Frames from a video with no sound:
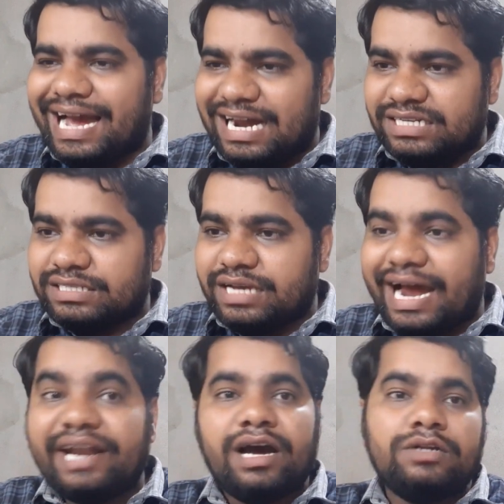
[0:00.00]
ads.
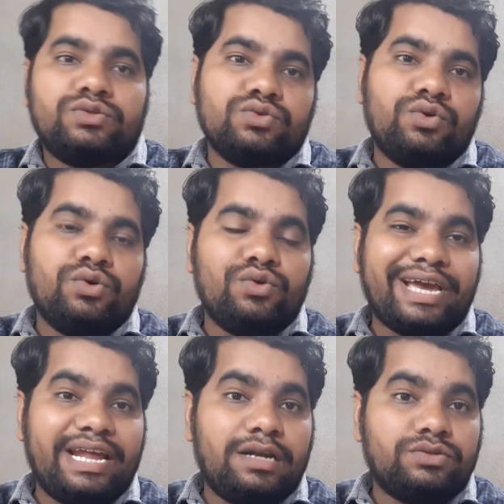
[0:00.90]
And also you
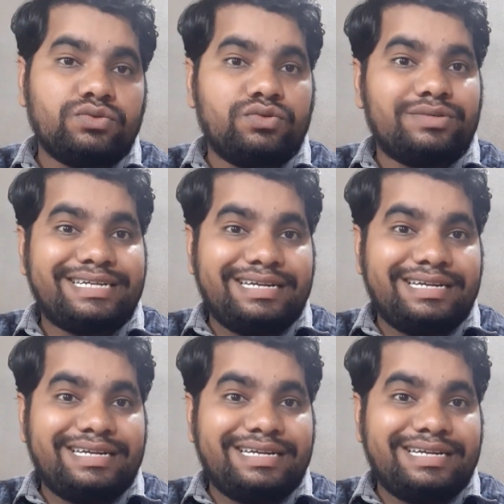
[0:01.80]
can also